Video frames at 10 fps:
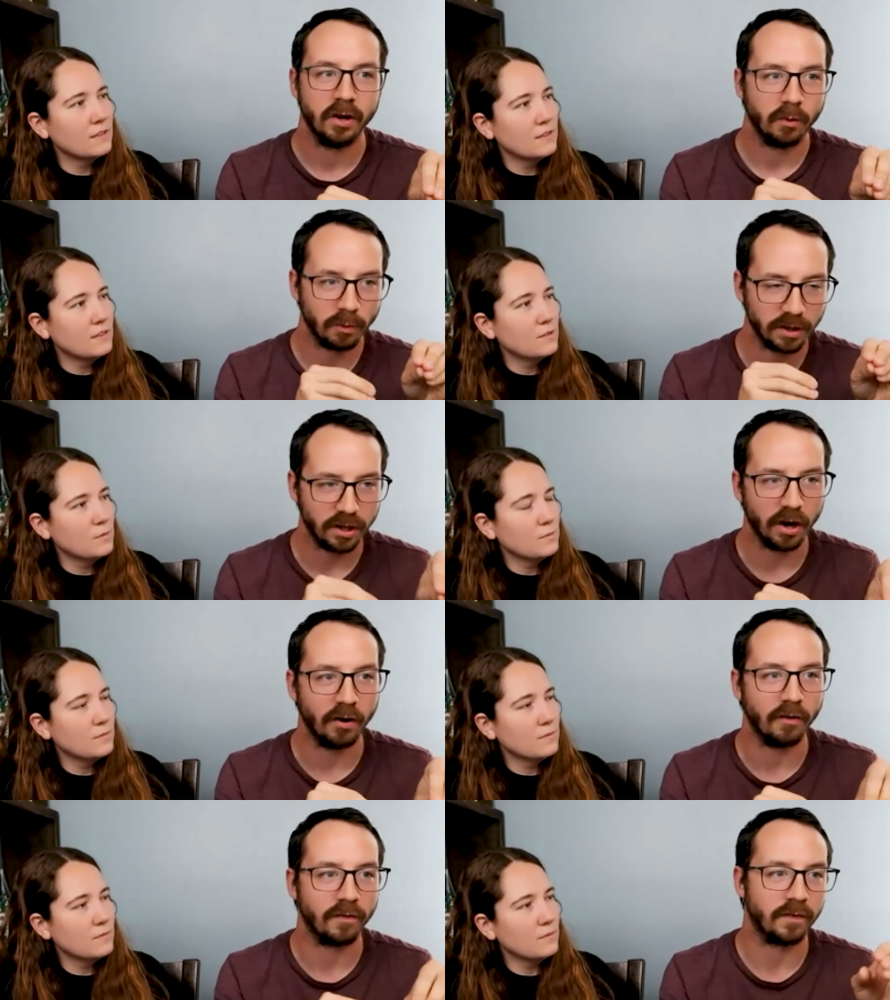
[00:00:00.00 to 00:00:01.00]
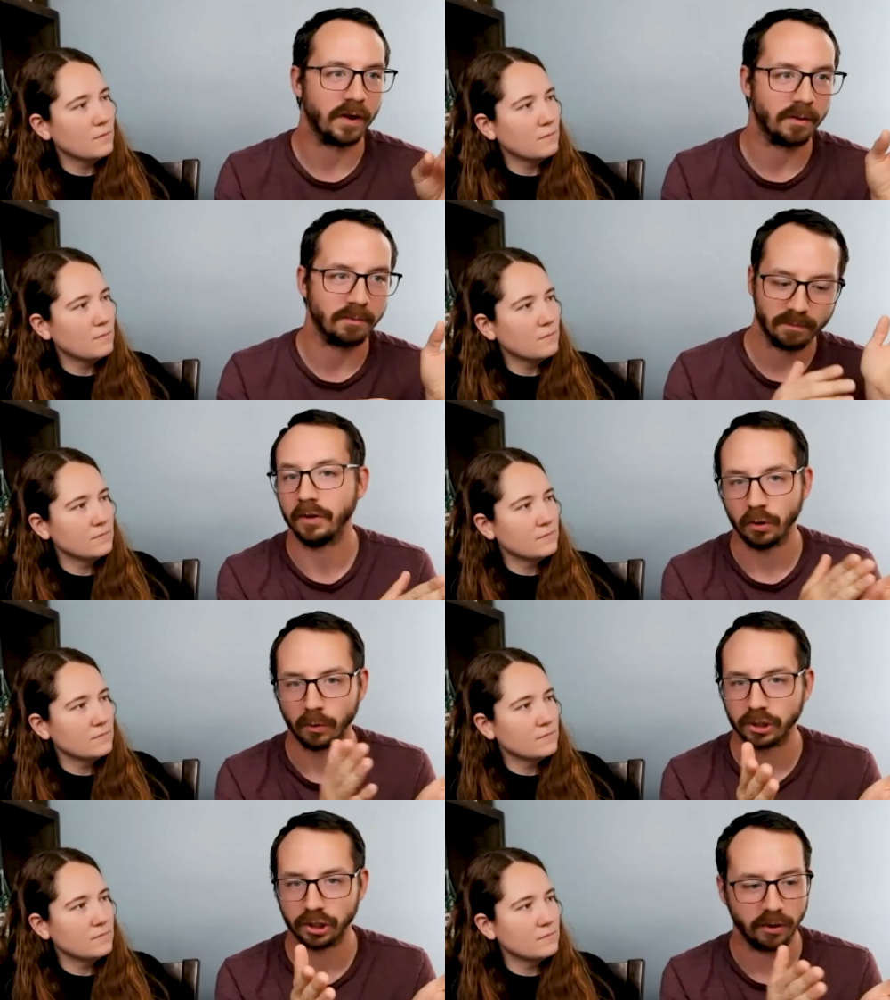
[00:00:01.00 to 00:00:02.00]
Speaker 1: would go from your
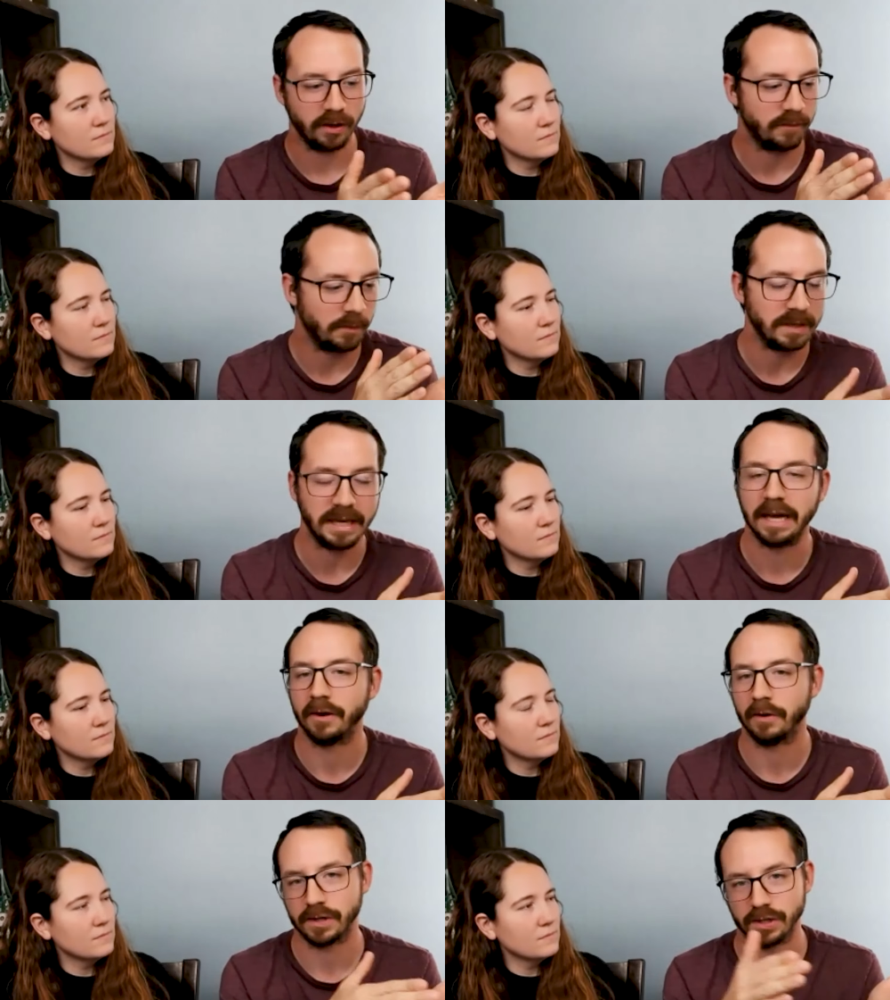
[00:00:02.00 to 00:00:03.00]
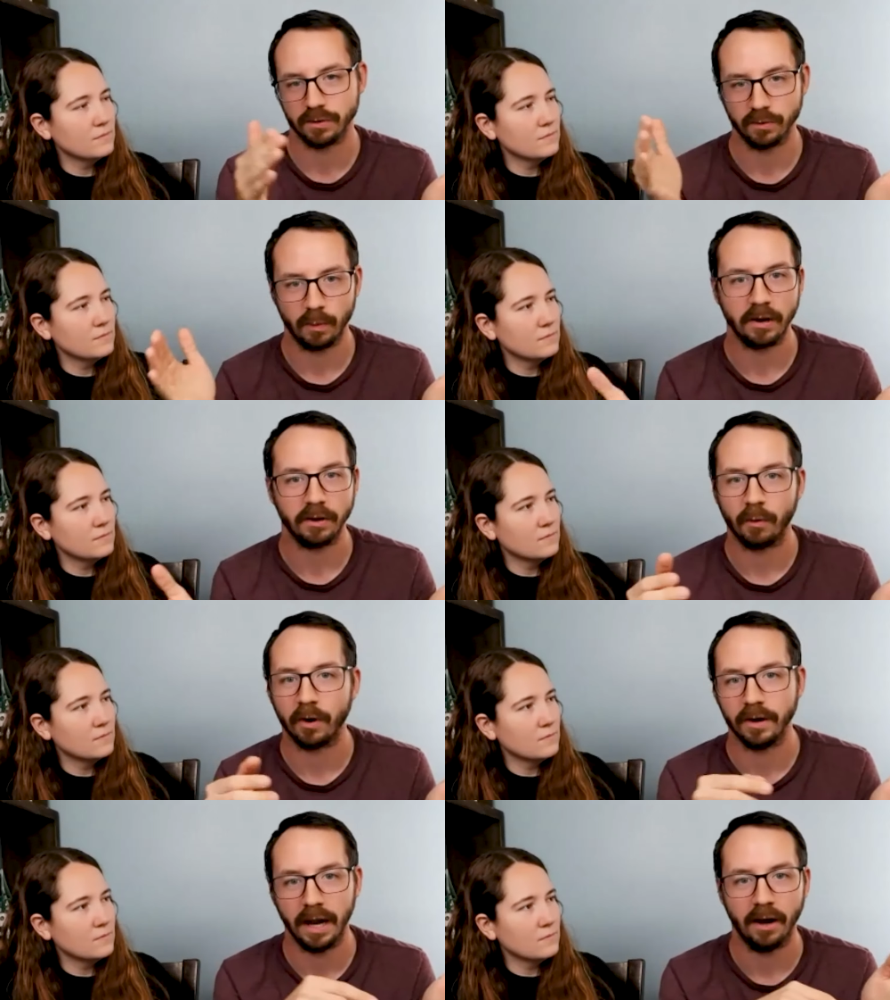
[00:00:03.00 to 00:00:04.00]
journey from beginner to where you are
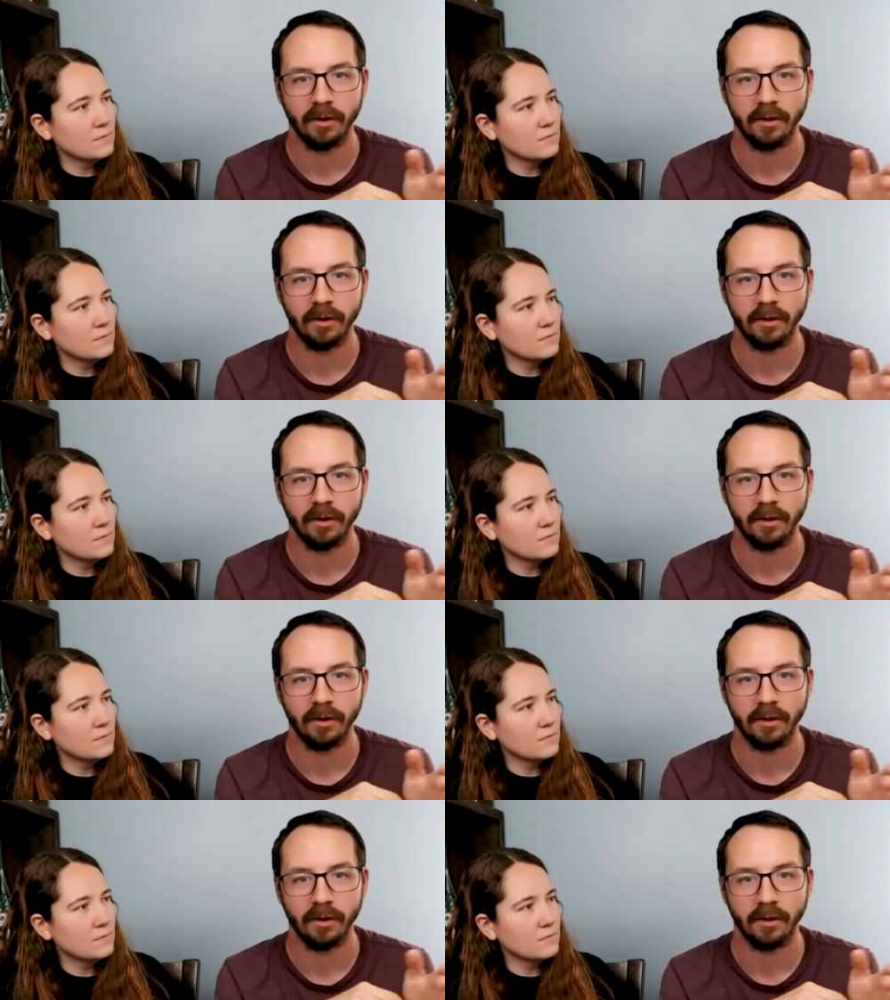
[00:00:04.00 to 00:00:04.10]
now?